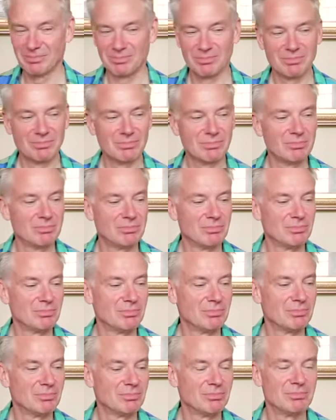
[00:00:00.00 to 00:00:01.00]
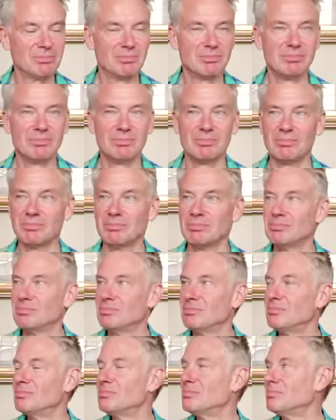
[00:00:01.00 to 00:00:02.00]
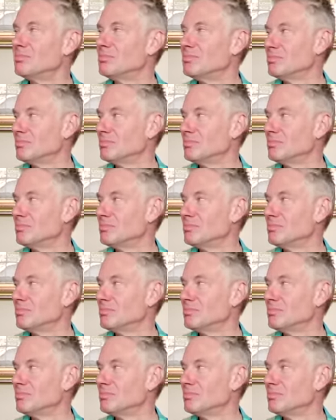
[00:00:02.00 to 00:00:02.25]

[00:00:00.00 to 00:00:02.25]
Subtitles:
(silent)